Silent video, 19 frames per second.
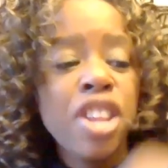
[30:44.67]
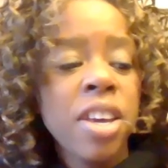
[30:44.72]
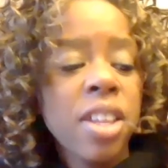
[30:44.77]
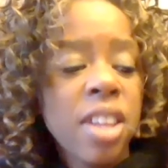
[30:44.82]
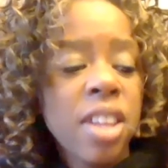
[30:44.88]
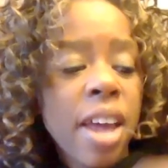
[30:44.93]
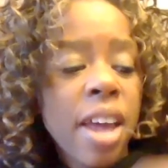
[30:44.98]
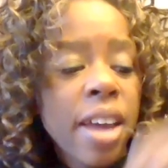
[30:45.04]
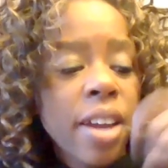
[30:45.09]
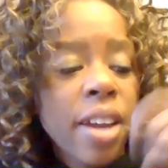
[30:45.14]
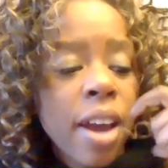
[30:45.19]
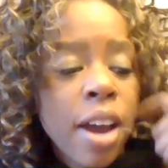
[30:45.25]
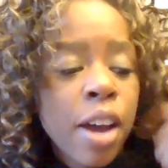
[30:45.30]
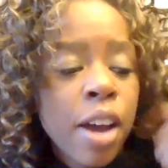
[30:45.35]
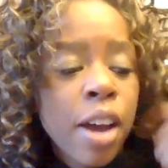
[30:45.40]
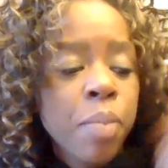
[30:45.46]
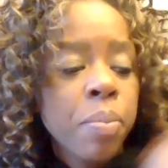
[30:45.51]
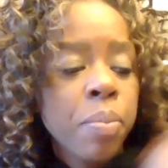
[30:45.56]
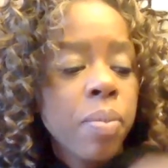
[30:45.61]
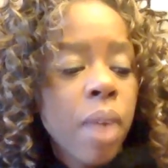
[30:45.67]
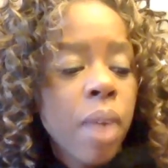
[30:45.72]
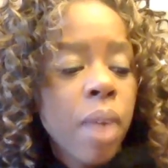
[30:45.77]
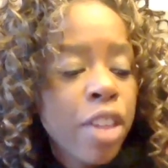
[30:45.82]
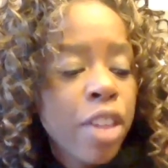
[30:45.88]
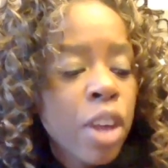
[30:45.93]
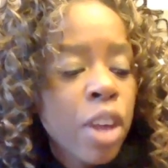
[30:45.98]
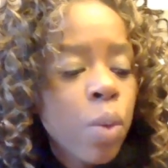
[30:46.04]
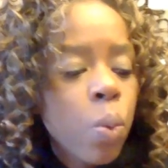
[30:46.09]
that I
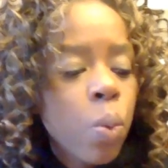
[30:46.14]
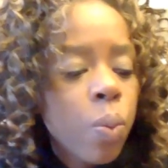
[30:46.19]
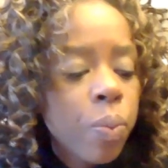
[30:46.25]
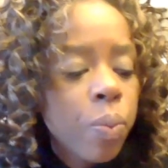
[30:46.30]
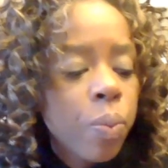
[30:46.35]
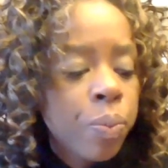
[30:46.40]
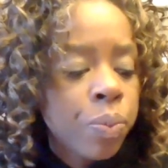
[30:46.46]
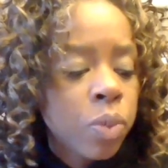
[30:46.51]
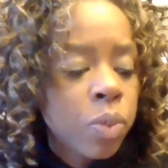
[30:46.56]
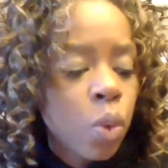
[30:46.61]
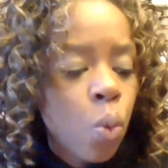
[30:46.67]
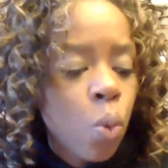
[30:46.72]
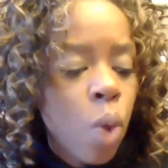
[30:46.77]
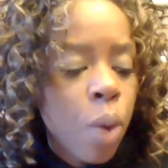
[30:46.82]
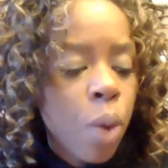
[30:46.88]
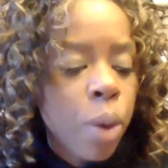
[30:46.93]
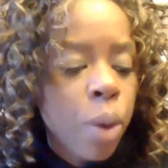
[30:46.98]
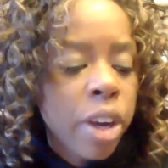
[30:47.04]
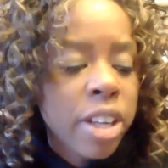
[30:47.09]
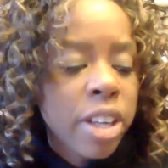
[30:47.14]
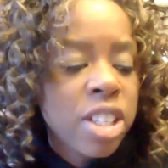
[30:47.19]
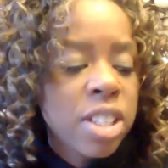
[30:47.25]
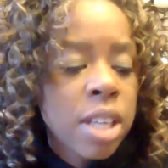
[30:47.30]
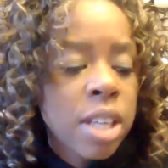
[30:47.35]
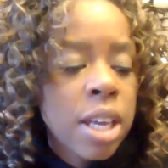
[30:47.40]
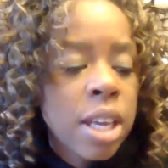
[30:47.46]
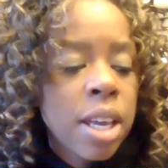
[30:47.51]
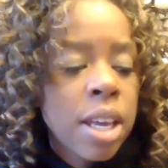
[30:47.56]
think what we're going to
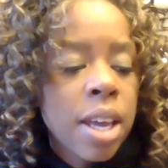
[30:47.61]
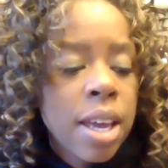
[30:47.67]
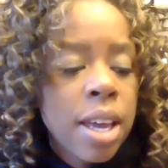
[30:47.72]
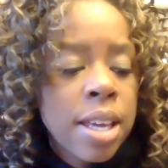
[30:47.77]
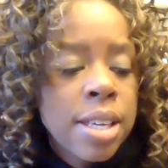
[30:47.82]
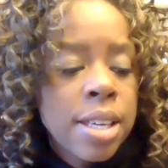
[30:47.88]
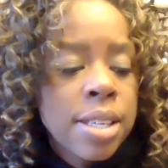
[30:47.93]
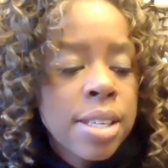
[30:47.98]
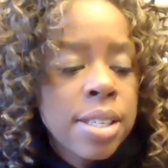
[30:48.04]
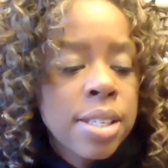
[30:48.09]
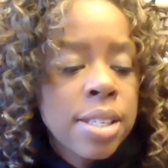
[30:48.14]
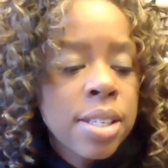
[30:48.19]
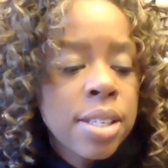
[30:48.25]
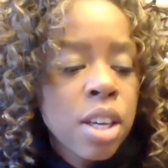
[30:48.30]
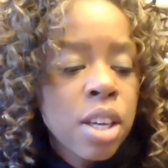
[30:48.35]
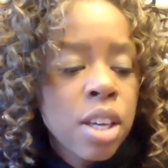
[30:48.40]
see is